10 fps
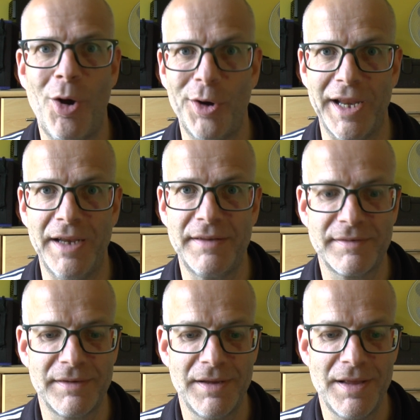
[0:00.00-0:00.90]
on
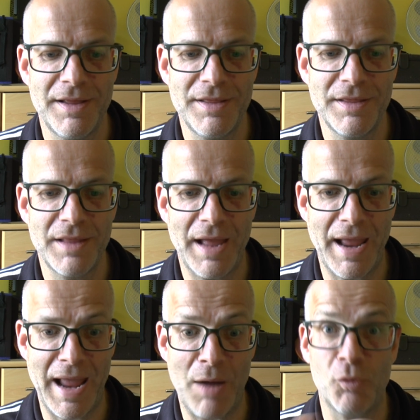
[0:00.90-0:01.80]
it
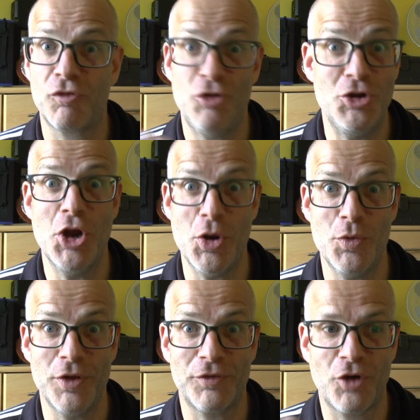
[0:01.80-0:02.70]
else
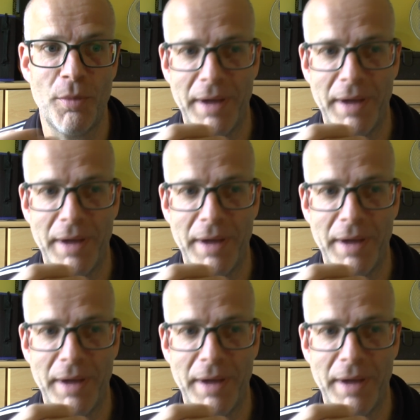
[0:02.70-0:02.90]
new that's come